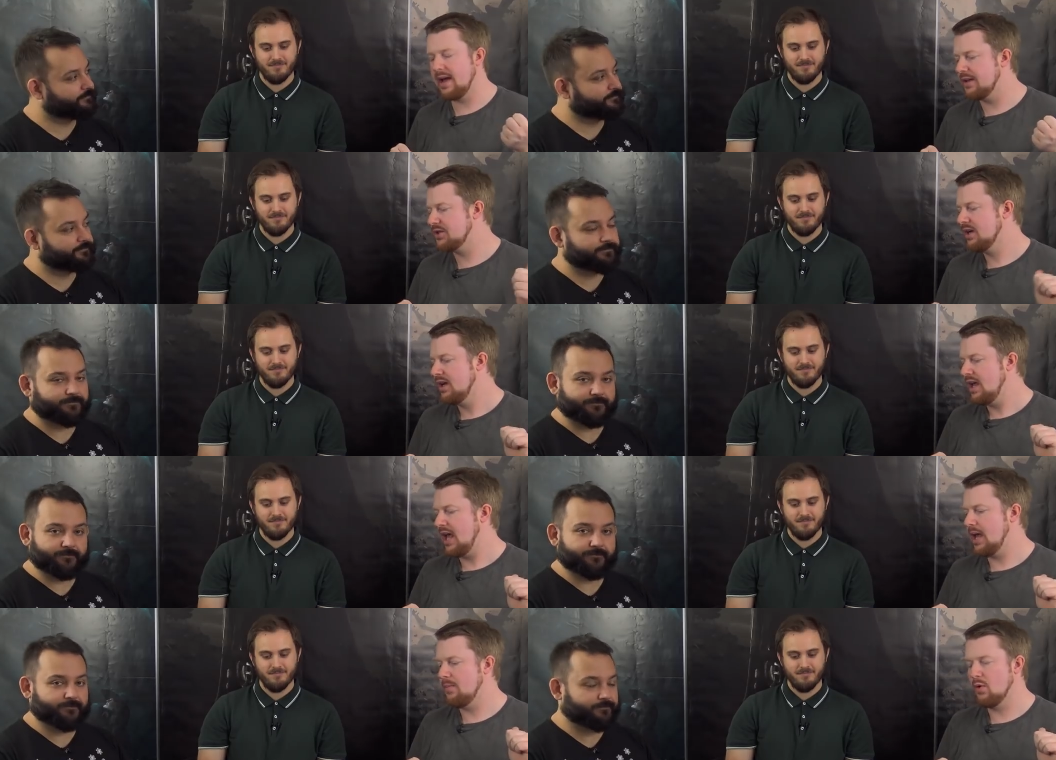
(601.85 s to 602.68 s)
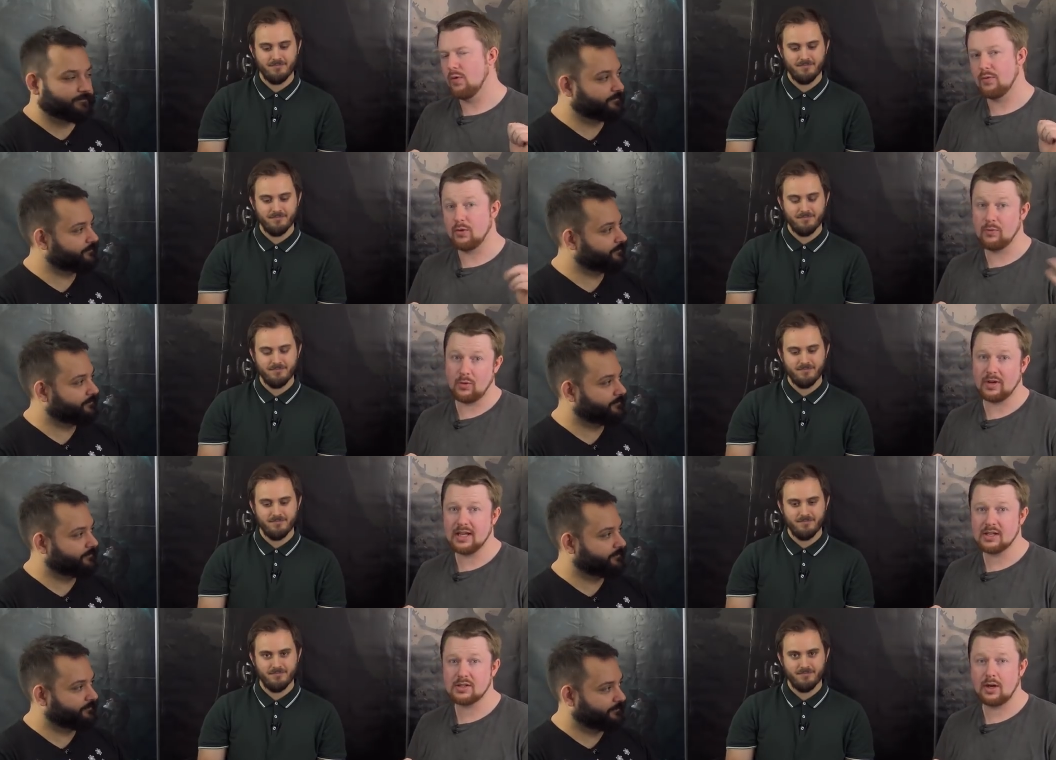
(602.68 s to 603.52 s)
Speaker 1: page um, over, over on
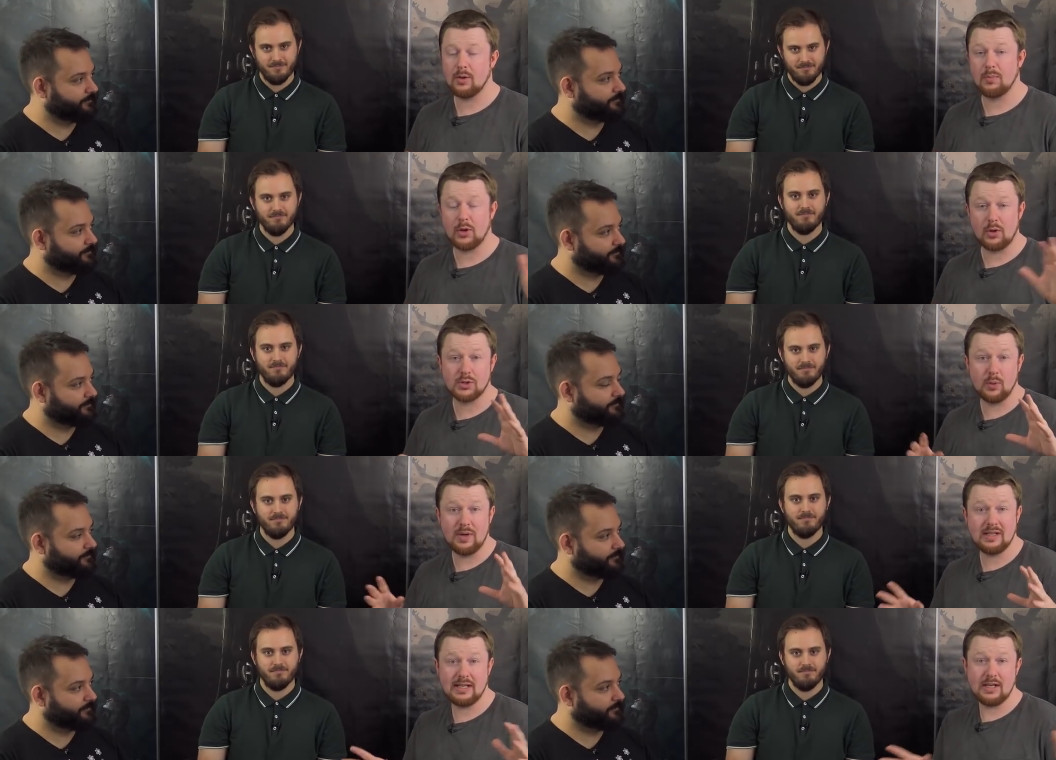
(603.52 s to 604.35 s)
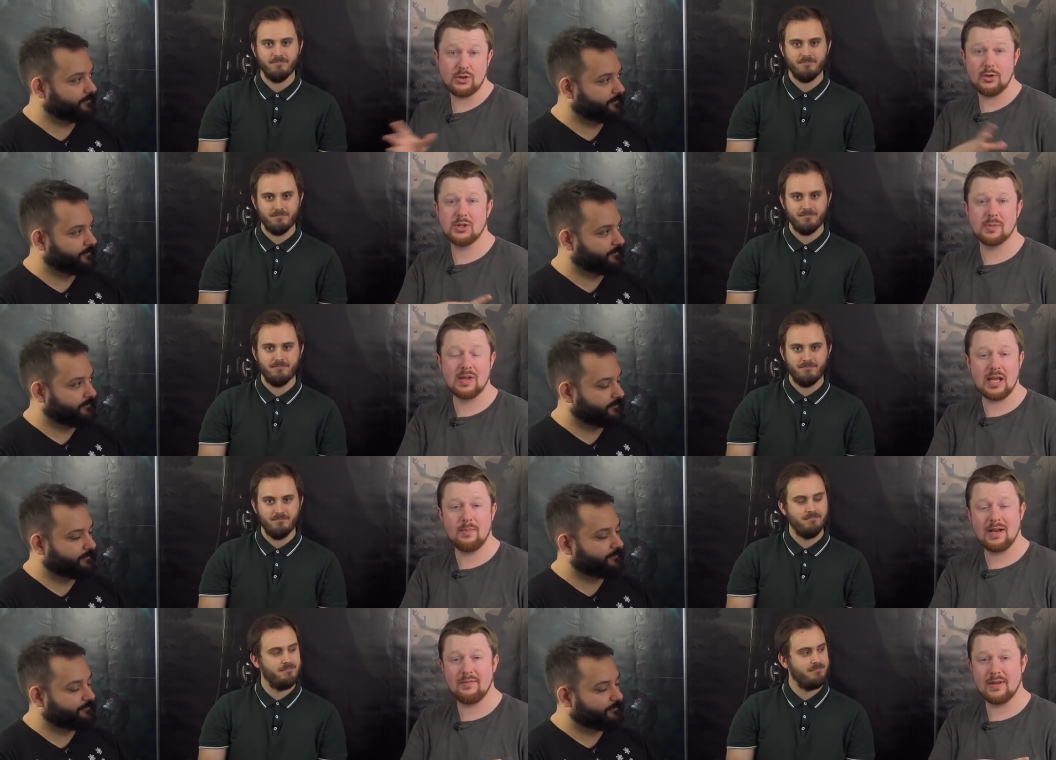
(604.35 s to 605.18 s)
Kickstarter. But also, we did do some
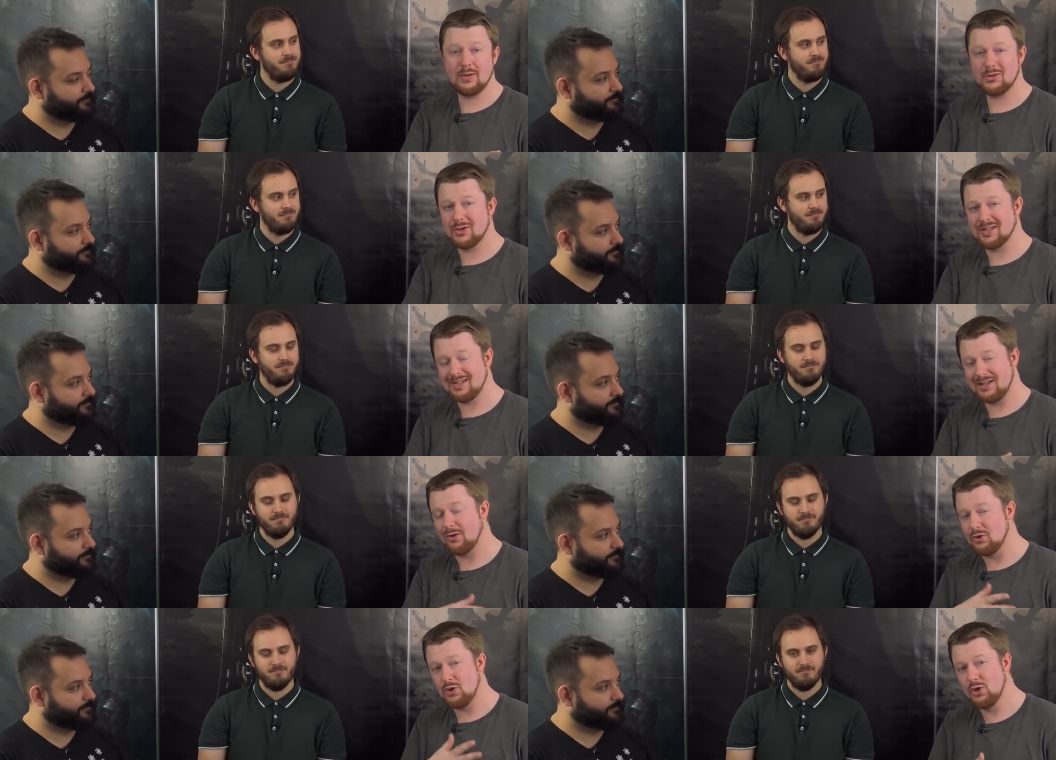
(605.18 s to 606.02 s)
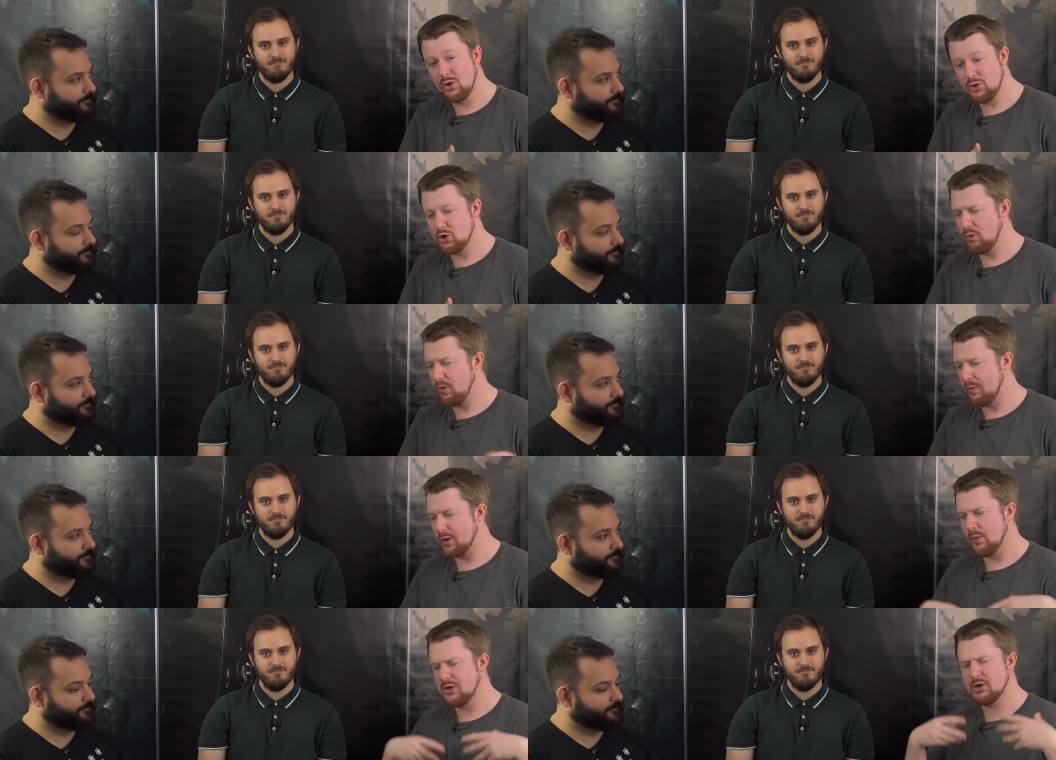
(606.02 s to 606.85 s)
gameplay videos you can see on YouTube where
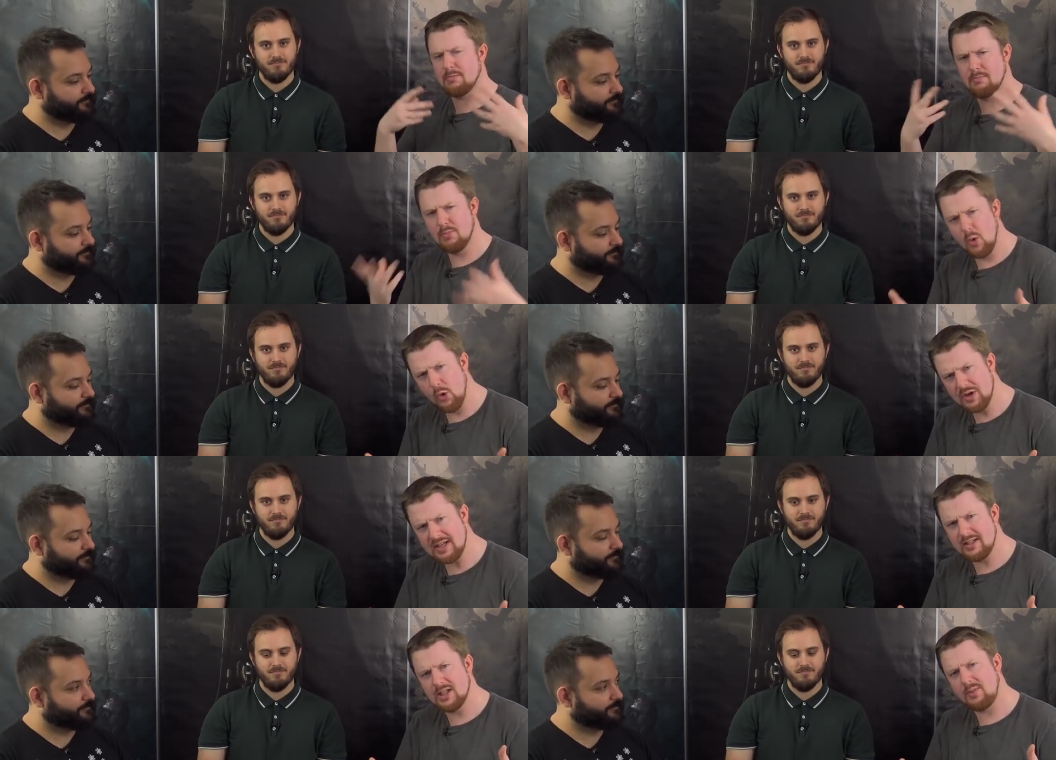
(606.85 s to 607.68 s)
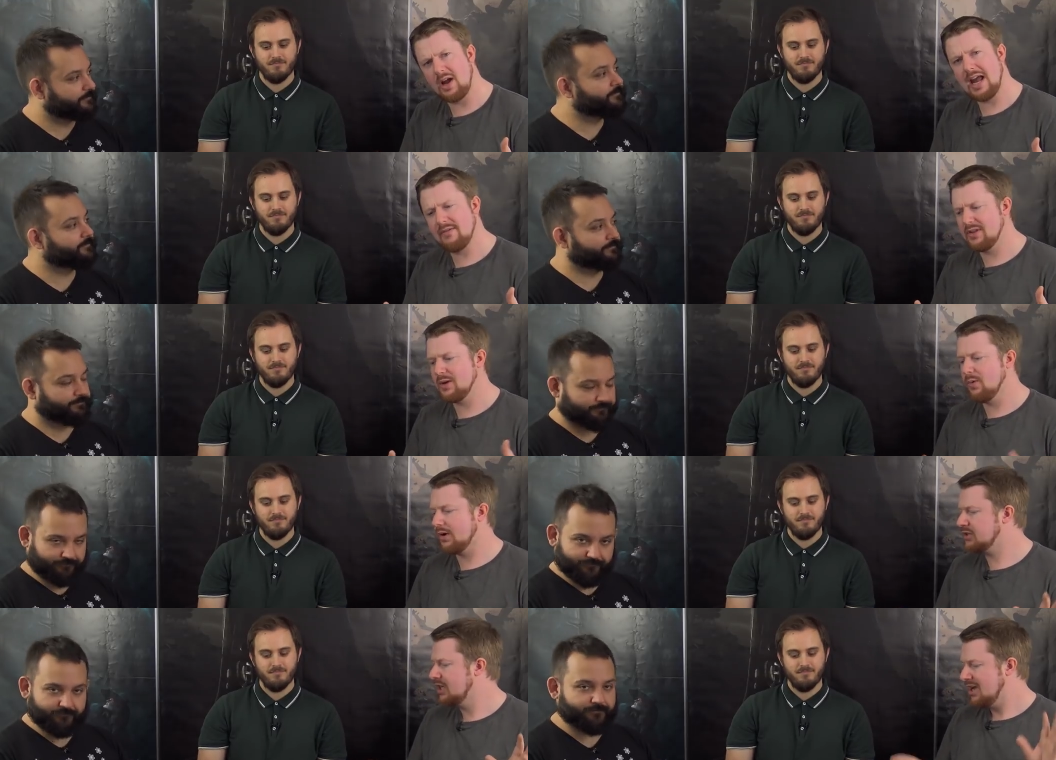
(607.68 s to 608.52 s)
we go into more detail about how everything
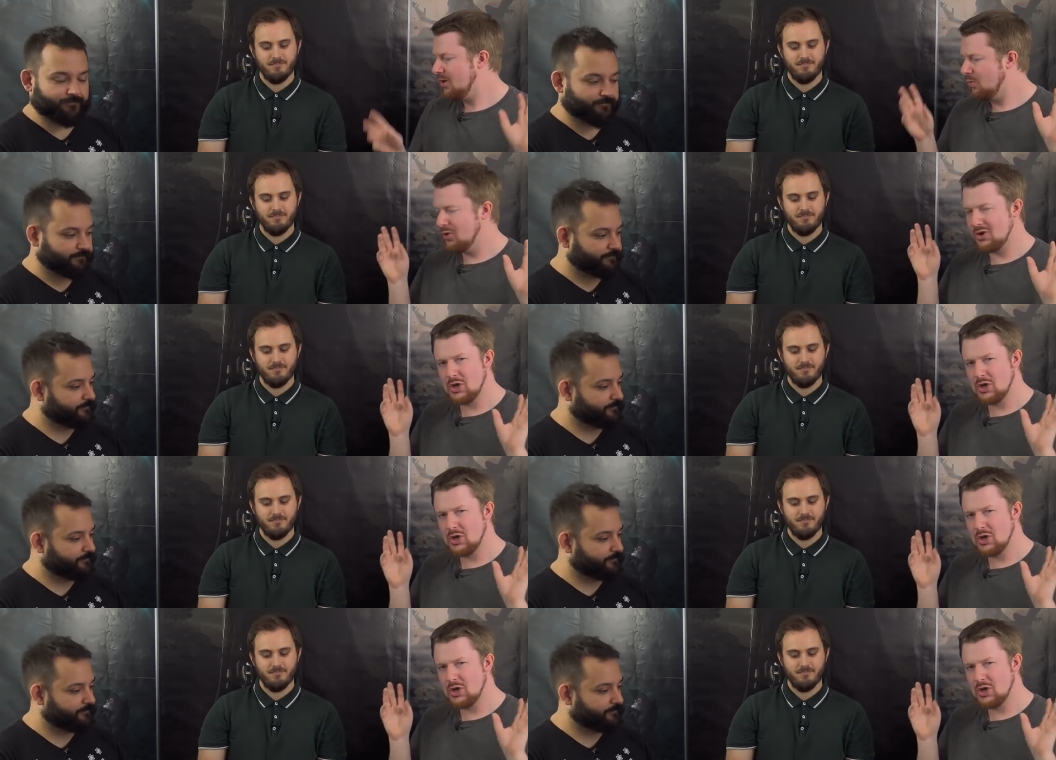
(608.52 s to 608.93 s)
works. We're